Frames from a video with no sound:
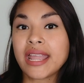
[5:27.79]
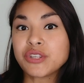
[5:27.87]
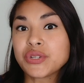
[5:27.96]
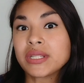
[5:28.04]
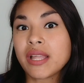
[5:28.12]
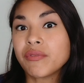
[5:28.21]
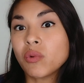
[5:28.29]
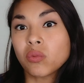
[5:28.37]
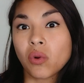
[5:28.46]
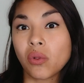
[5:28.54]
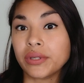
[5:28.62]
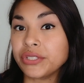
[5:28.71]
entry-level
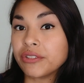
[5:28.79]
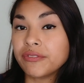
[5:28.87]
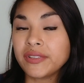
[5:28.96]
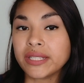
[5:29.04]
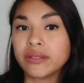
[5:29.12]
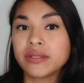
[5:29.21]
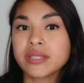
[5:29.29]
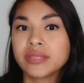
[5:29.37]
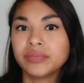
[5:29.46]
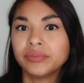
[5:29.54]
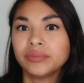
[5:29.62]
role in your field?